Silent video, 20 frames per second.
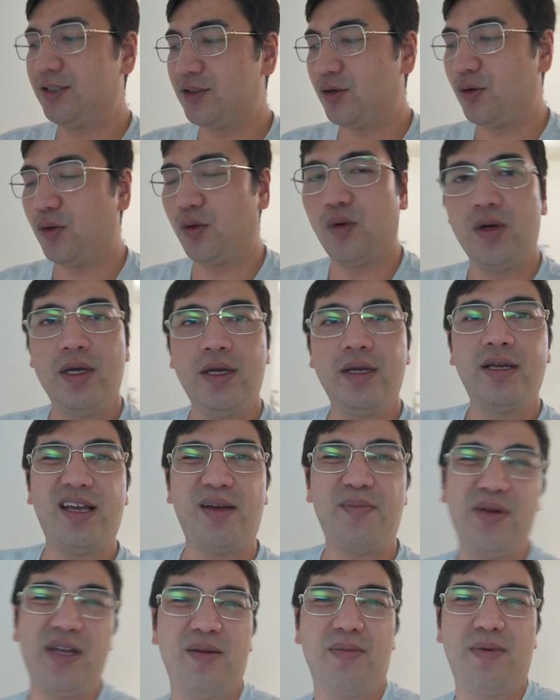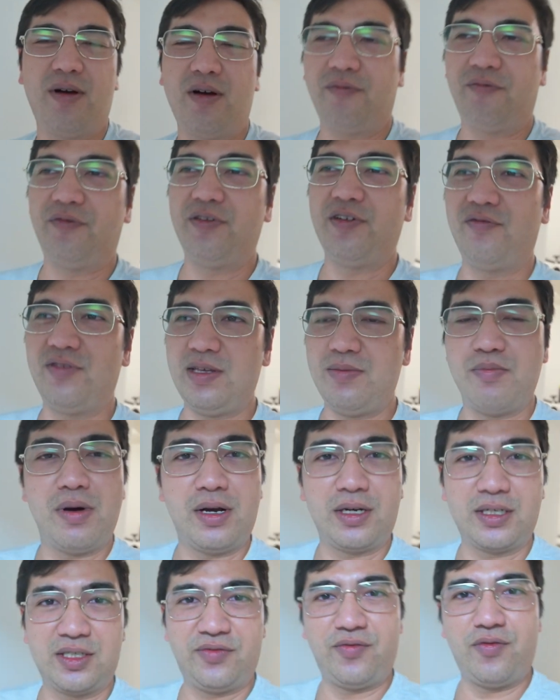So I paid about 50
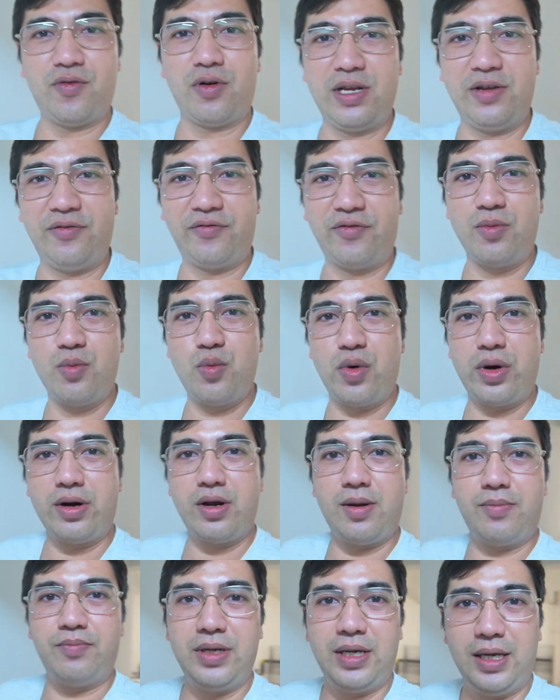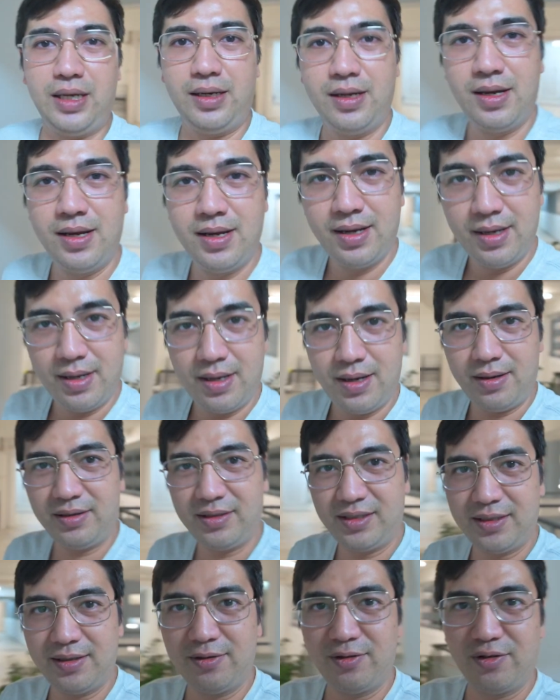bucks for the firmware update. How
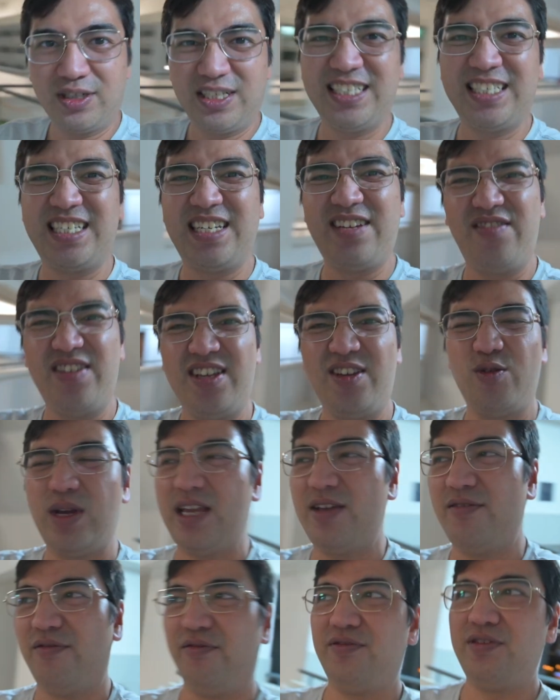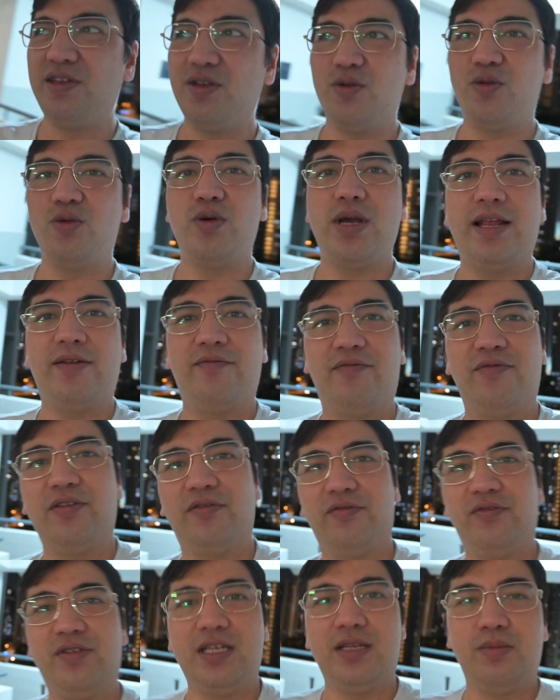does it look? Just giving you a view at
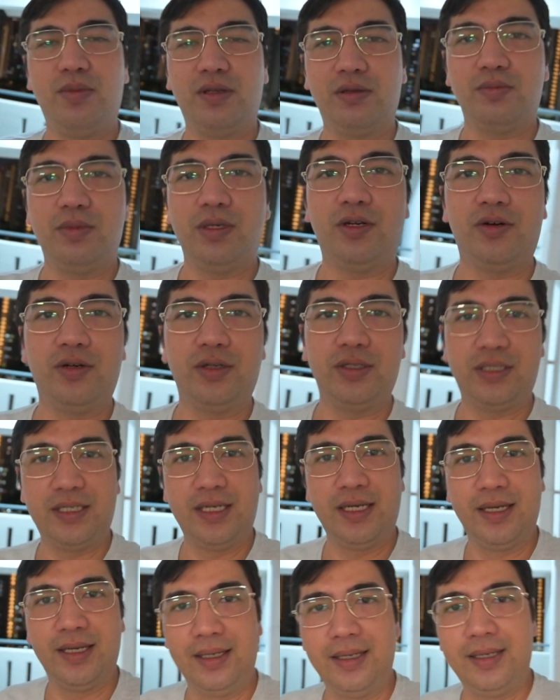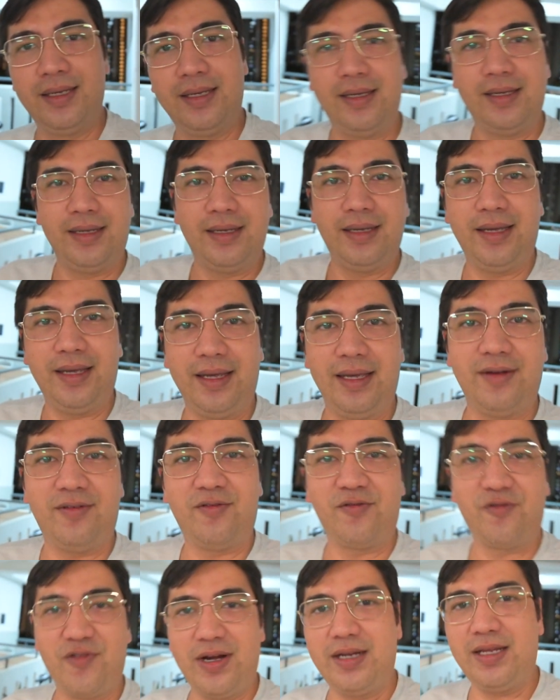15 millimeters. And
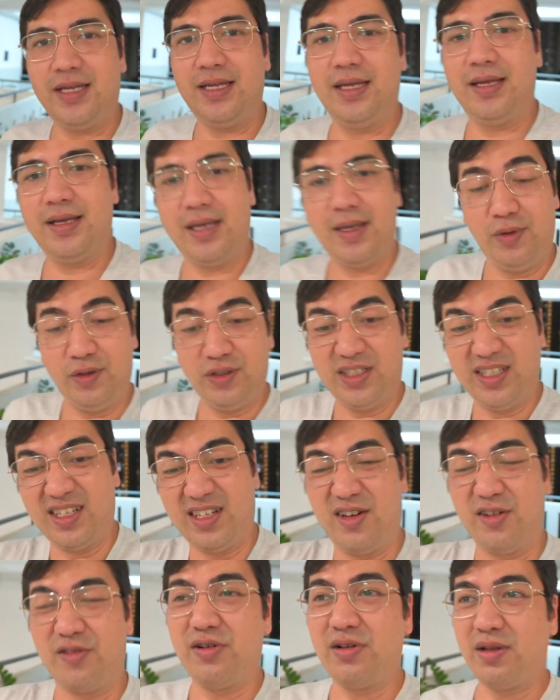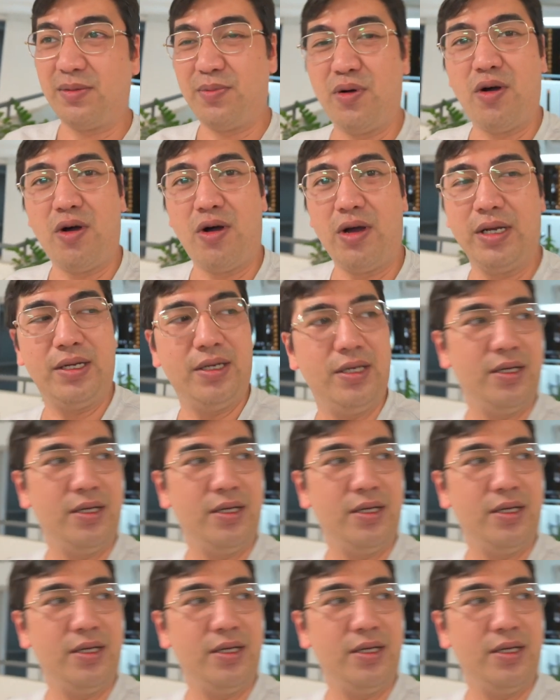already I'm using the Gorilla Pod.